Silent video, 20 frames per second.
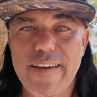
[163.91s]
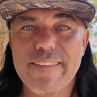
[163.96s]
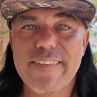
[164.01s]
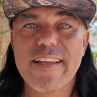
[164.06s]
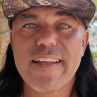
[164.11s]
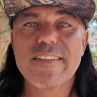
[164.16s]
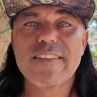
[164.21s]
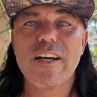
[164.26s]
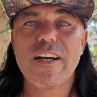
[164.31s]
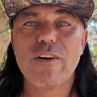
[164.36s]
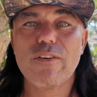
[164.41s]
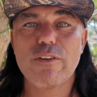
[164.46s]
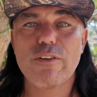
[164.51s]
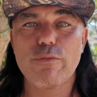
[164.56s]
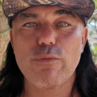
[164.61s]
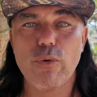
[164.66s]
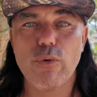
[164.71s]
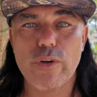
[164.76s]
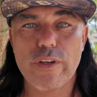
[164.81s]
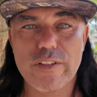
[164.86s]
That's how the
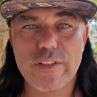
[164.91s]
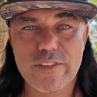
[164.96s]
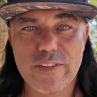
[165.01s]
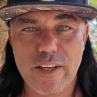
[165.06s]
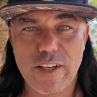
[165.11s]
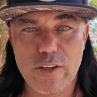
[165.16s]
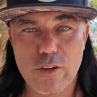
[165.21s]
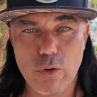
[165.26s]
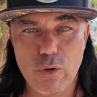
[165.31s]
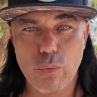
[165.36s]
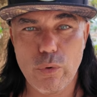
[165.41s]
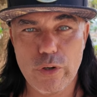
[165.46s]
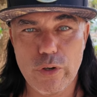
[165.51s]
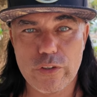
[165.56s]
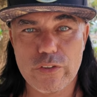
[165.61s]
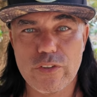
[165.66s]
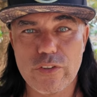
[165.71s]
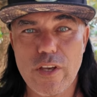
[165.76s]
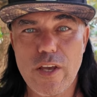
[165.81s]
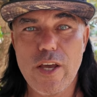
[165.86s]
4-year cycle
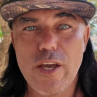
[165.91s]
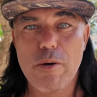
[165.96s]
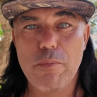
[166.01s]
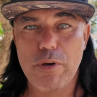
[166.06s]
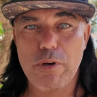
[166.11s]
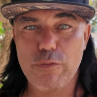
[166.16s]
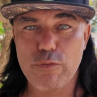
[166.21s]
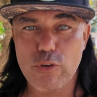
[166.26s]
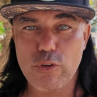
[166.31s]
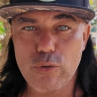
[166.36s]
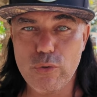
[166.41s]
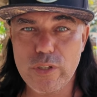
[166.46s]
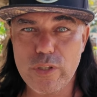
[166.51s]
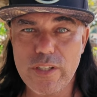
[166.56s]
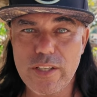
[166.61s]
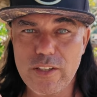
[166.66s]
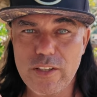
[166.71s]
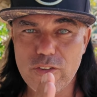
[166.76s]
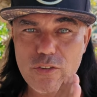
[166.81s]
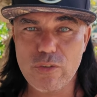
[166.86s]
works. But if you look
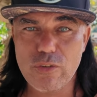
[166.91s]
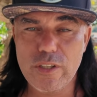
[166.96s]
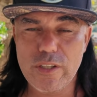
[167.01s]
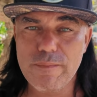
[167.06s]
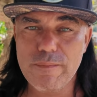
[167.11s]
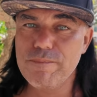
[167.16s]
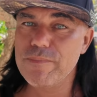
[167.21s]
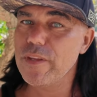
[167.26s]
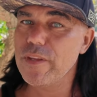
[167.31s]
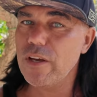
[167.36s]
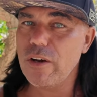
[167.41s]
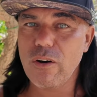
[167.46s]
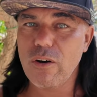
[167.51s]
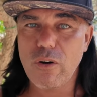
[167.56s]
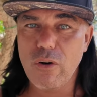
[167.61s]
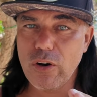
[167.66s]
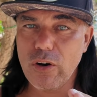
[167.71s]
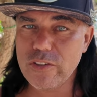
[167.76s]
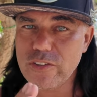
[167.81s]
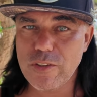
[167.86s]
in history,
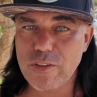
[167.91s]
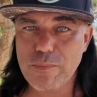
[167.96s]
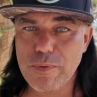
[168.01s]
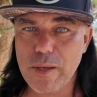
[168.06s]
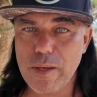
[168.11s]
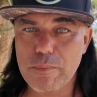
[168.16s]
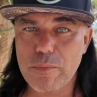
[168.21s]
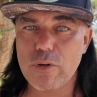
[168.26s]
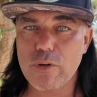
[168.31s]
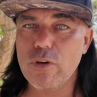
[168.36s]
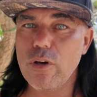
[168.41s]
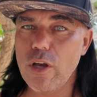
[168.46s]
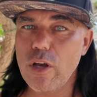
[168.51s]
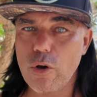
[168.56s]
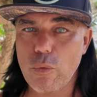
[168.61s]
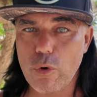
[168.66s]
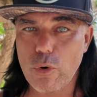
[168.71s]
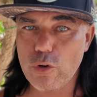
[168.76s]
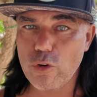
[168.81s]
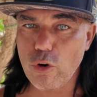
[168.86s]
August, September
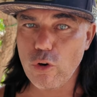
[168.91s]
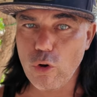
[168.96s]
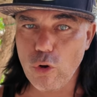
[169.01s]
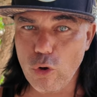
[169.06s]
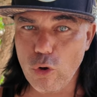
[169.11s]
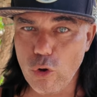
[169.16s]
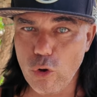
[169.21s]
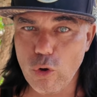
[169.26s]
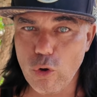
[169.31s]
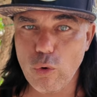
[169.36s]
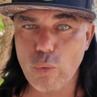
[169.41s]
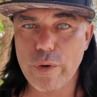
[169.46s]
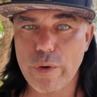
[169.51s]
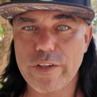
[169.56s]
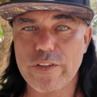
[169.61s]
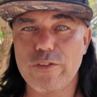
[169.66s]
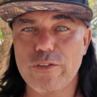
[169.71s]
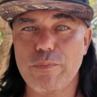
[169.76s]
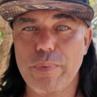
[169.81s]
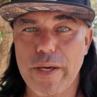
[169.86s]
were
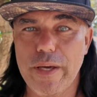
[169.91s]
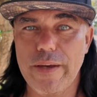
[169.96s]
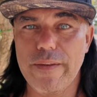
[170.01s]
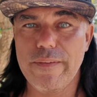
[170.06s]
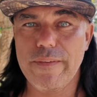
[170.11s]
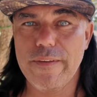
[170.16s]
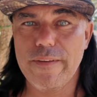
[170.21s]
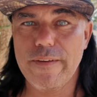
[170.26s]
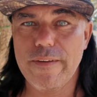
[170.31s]
always bad.